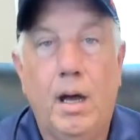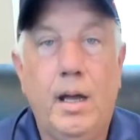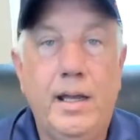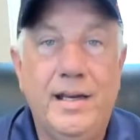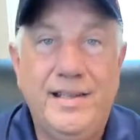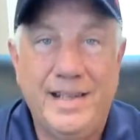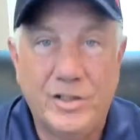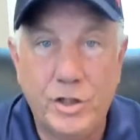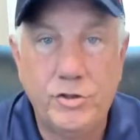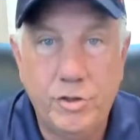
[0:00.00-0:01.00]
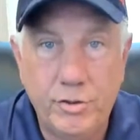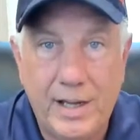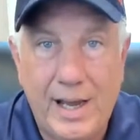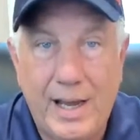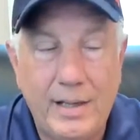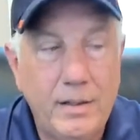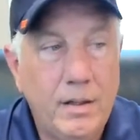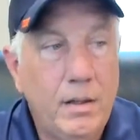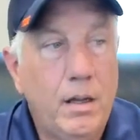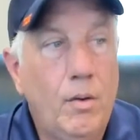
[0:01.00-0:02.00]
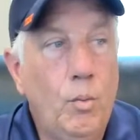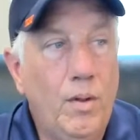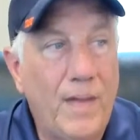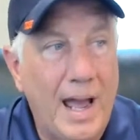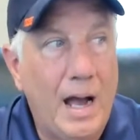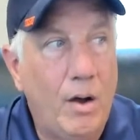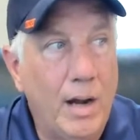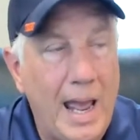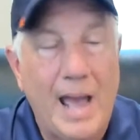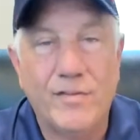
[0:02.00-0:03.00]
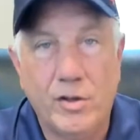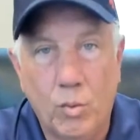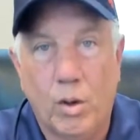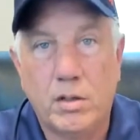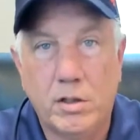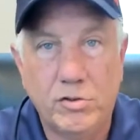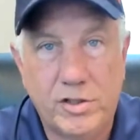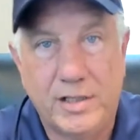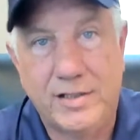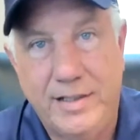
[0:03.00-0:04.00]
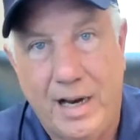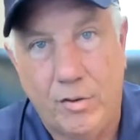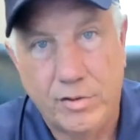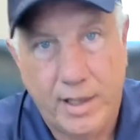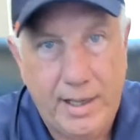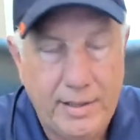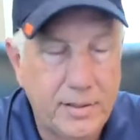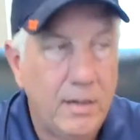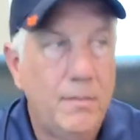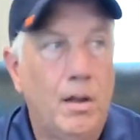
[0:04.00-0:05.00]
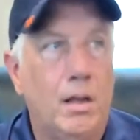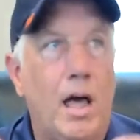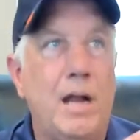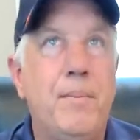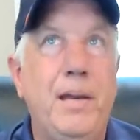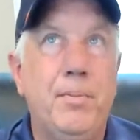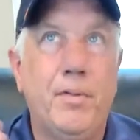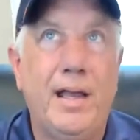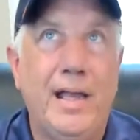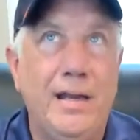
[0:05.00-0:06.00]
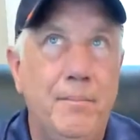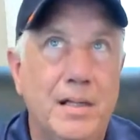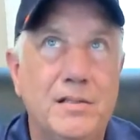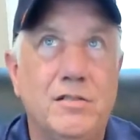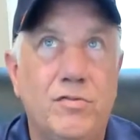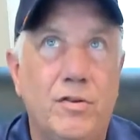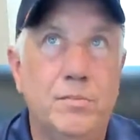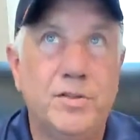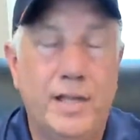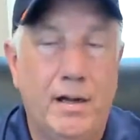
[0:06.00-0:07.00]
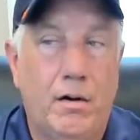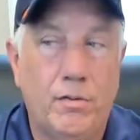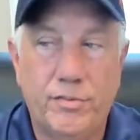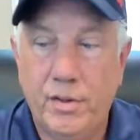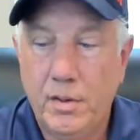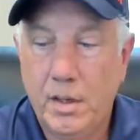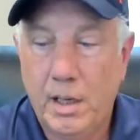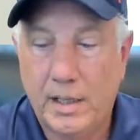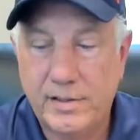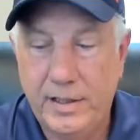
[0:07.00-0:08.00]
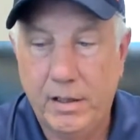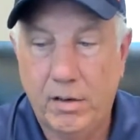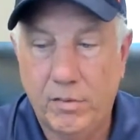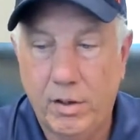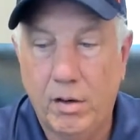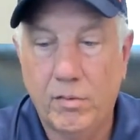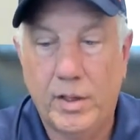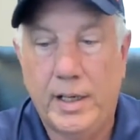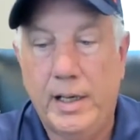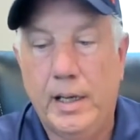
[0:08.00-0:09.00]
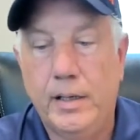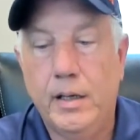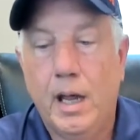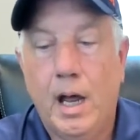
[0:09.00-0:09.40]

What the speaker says: in addition to that, without having to work those 16-hour days. A lot of people that get in business for themselves, and I see it over and over again,